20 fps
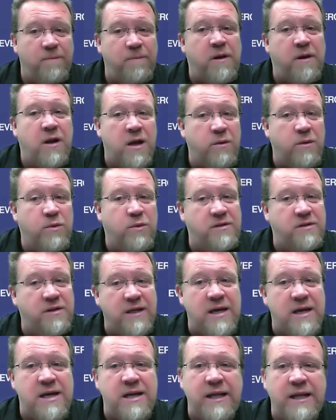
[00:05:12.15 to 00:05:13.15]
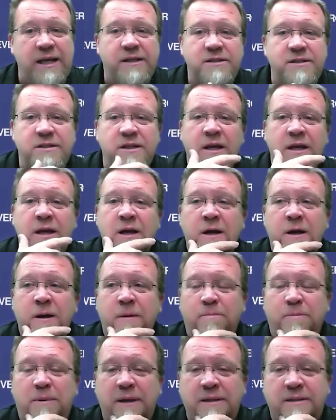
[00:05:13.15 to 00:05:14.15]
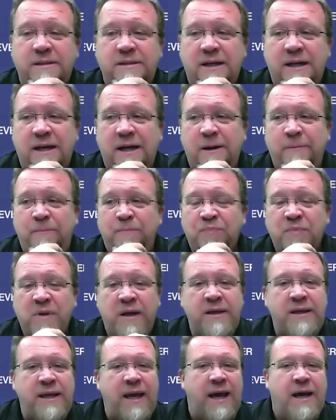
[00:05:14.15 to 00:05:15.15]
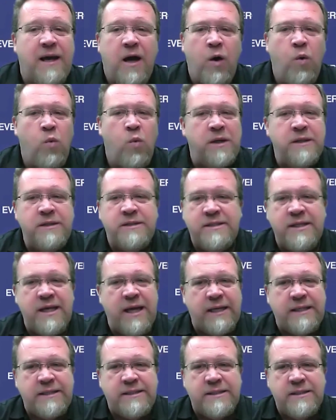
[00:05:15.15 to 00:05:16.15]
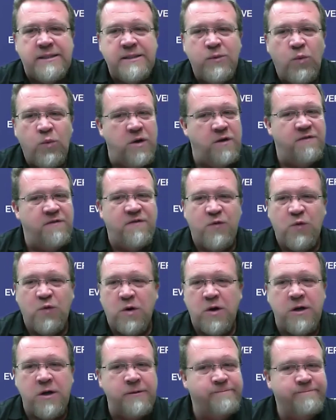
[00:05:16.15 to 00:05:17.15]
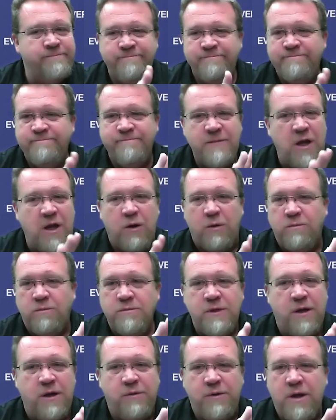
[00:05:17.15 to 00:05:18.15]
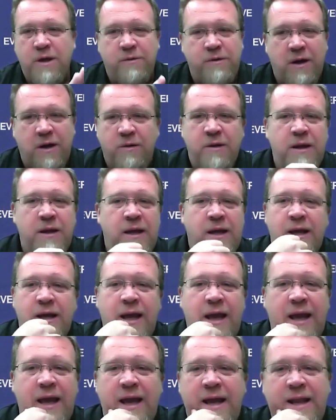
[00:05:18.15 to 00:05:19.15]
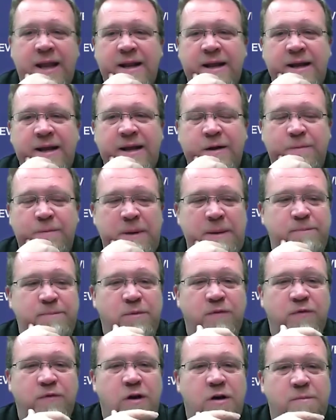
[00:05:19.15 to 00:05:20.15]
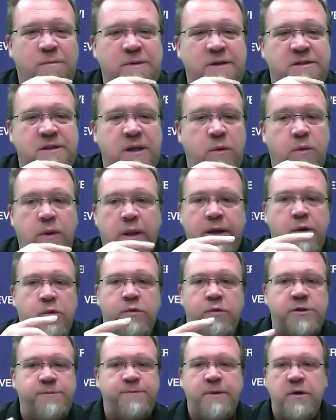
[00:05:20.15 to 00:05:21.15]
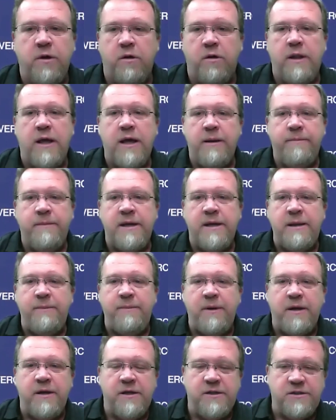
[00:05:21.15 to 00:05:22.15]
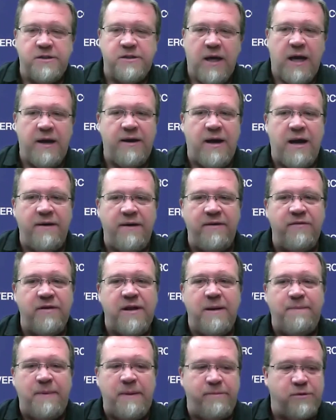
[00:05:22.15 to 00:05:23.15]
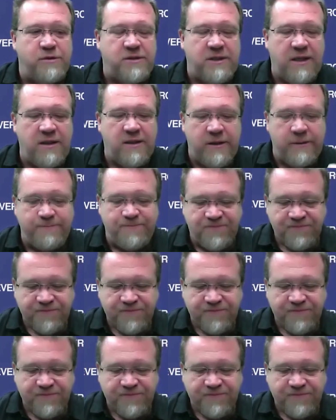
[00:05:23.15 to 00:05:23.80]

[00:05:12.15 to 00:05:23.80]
depending on what the gun is. But yeah, a 1.6, 1.4, no. And people have called me saying, well, I don't want to spend a whole lot of money, because I've even had people say that